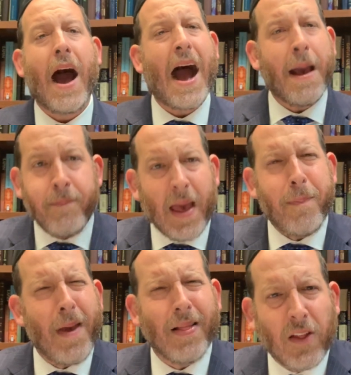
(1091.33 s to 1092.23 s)
I may
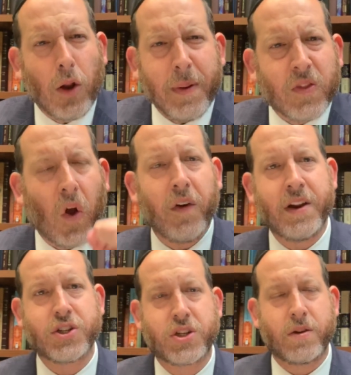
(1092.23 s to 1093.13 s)
be a little bit
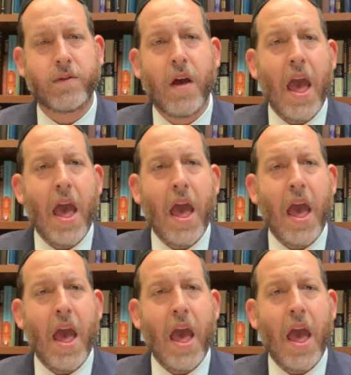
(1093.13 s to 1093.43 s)
tarnished,